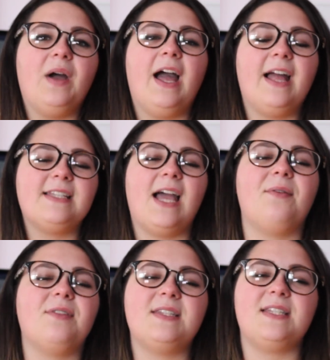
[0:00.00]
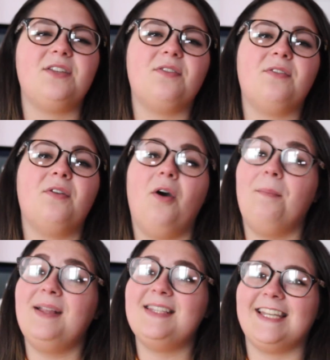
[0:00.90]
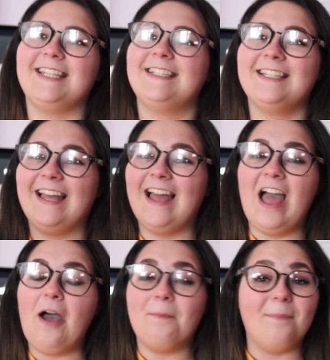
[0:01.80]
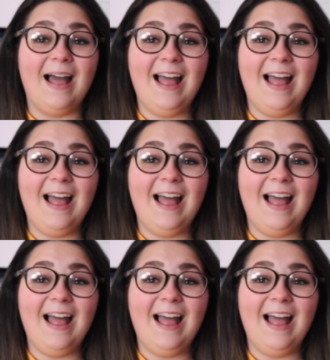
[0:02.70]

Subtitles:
and I will see you on Monday. Bye!